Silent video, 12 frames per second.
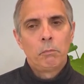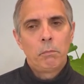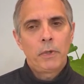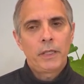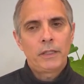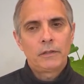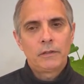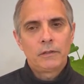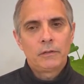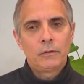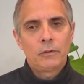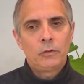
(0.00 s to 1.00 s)
but
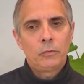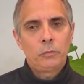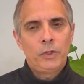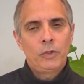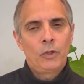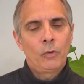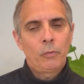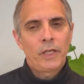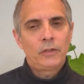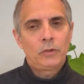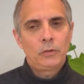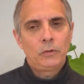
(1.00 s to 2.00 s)
we don't
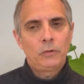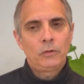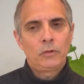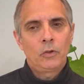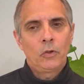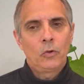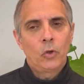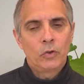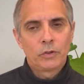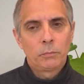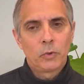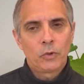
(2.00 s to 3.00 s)
want to go
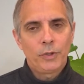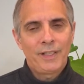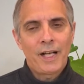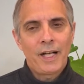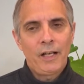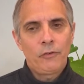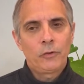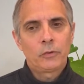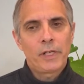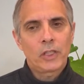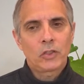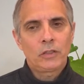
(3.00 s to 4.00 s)
overboard in either
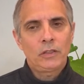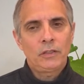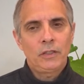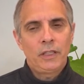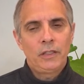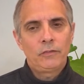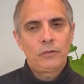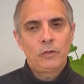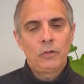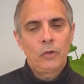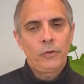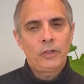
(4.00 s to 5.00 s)
direction. And if you
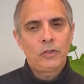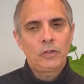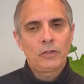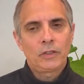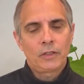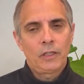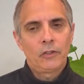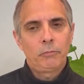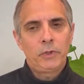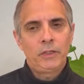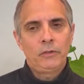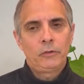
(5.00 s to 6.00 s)
notice yourself
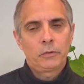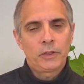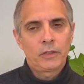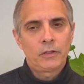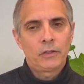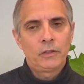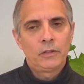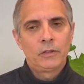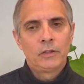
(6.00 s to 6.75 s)
being triggered,